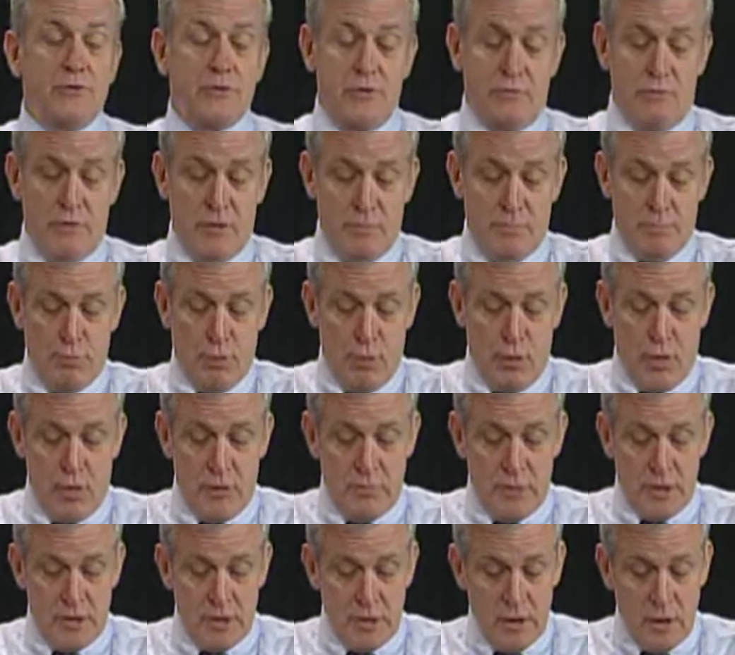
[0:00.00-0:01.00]
of
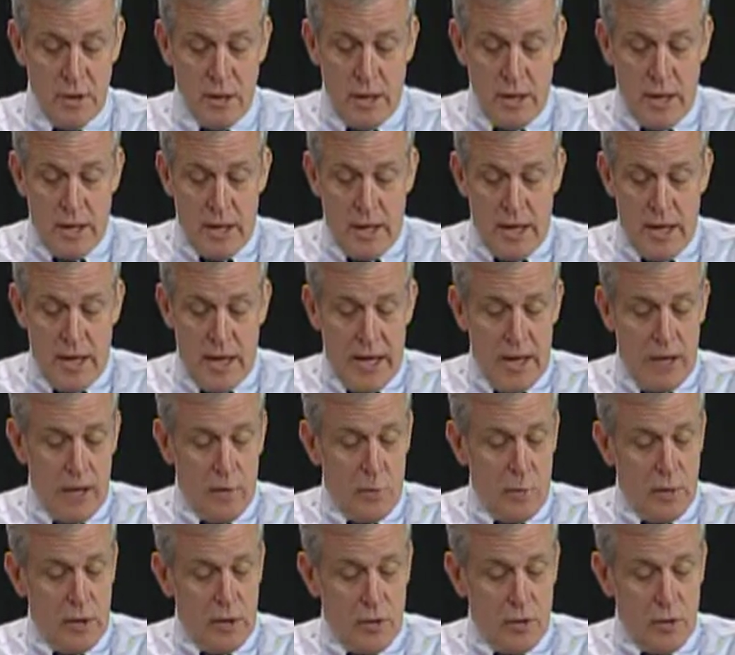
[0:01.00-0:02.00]
employment,
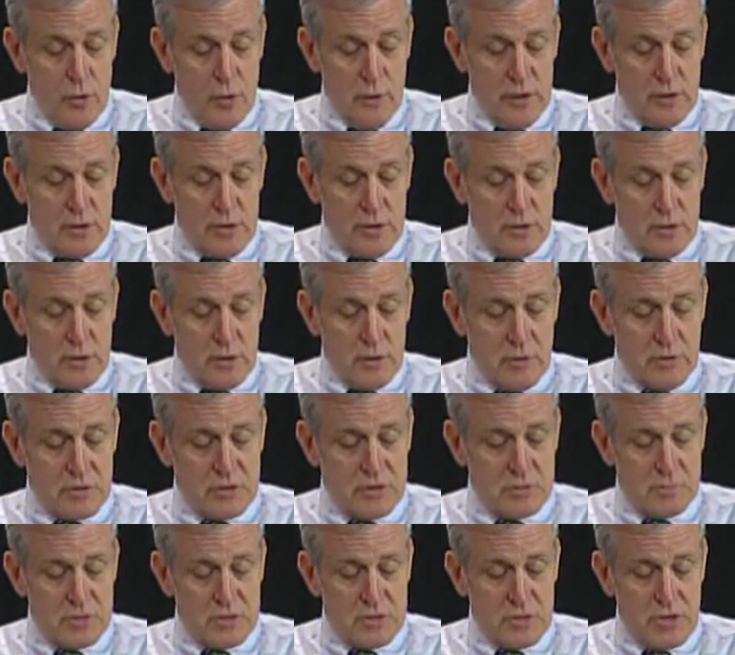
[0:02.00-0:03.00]
and we are going to talk
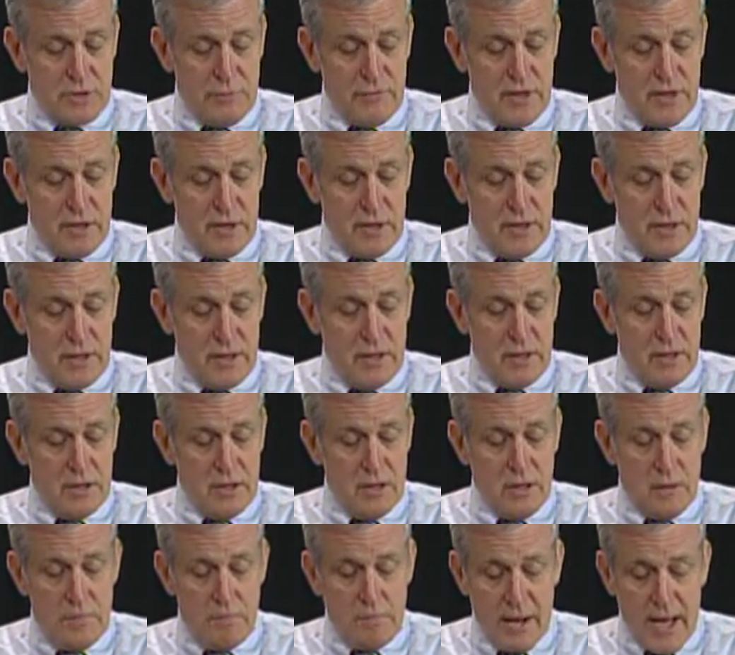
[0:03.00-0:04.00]
specifically
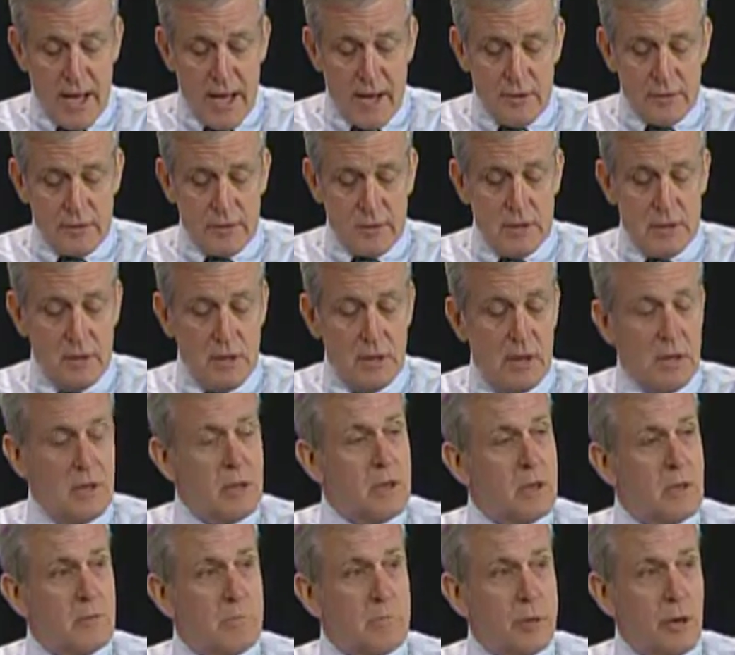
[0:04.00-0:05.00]
about
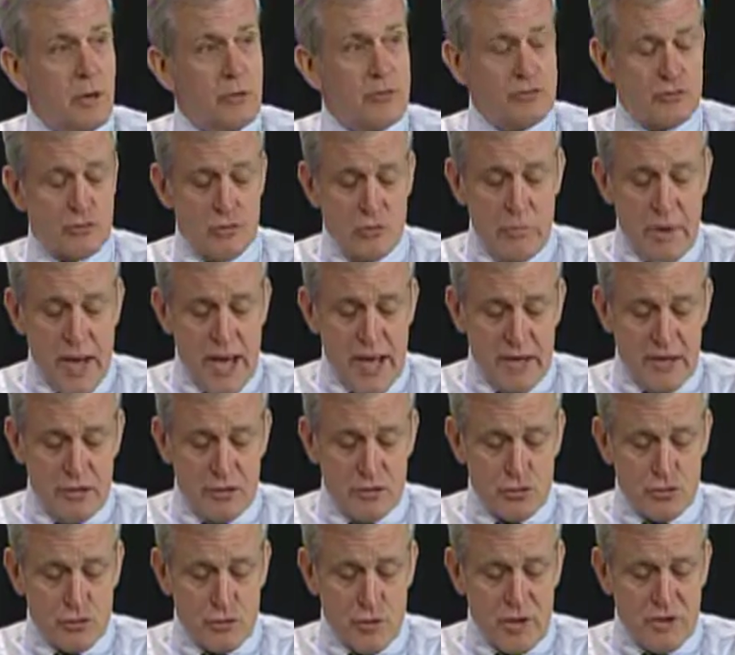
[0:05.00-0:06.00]
post-traumatic
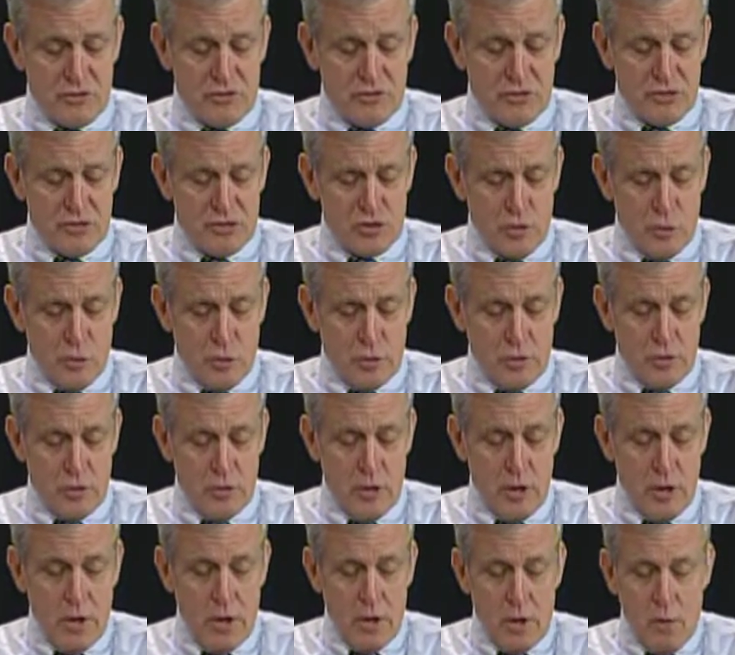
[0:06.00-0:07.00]
stress disorder.
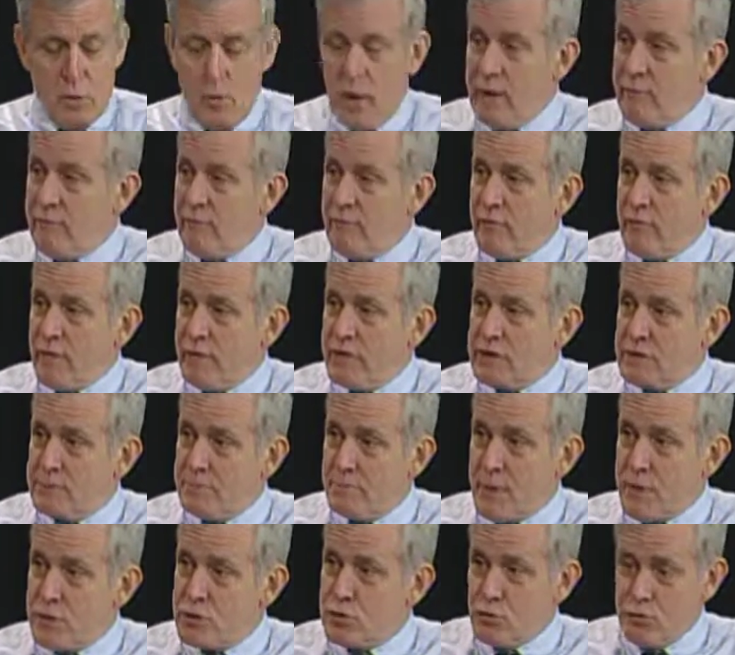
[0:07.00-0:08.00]
We have a very
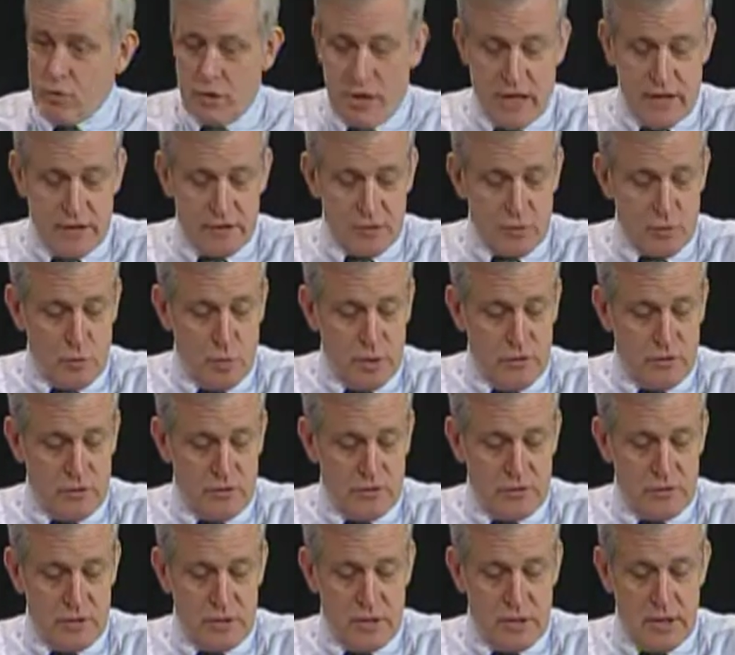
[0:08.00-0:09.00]
special guest with
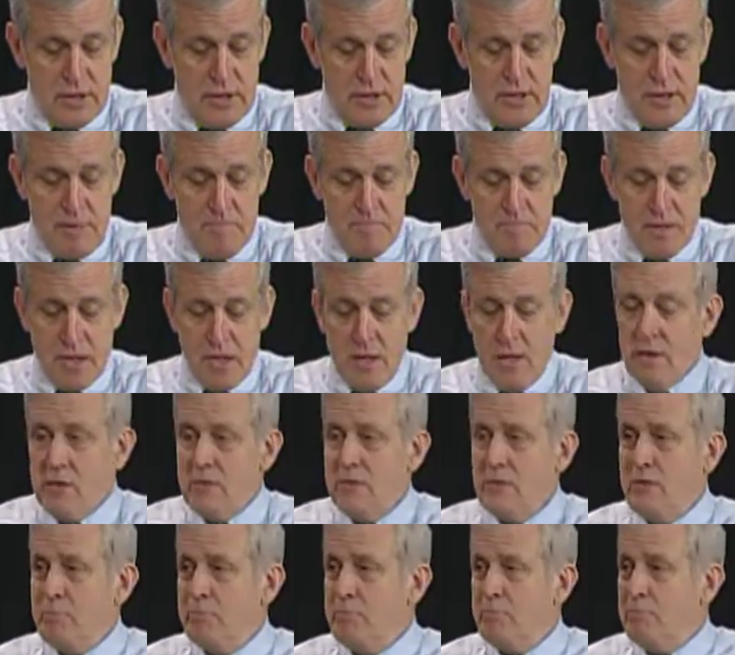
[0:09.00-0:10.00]
us today.
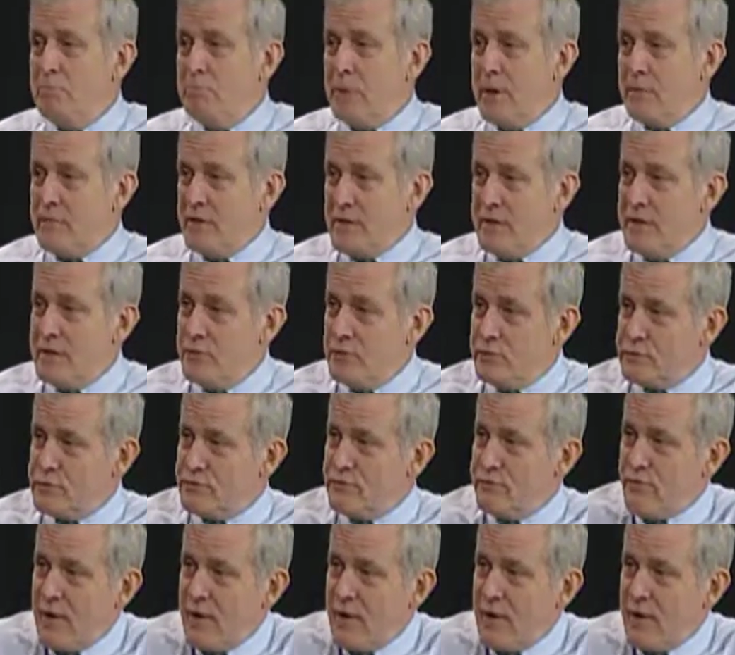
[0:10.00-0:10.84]
The Beverly Hills